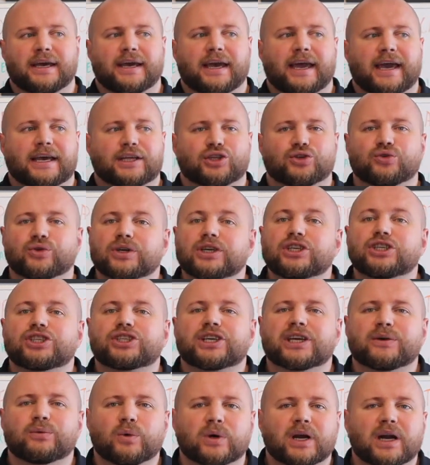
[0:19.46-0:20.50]
And to
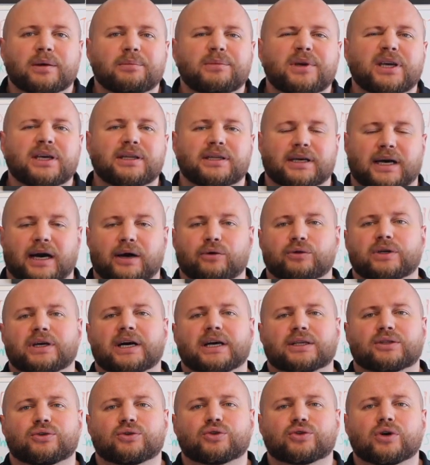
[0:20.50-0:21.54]
illustrate what I mean, I would
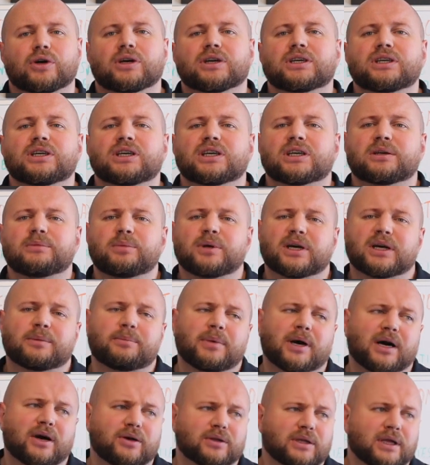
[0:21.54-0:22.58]
like to talk a little bit
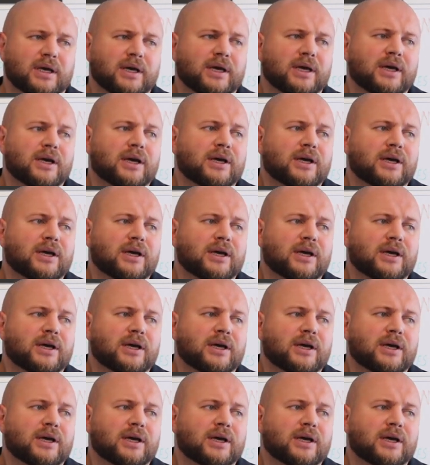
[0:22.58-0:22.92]
about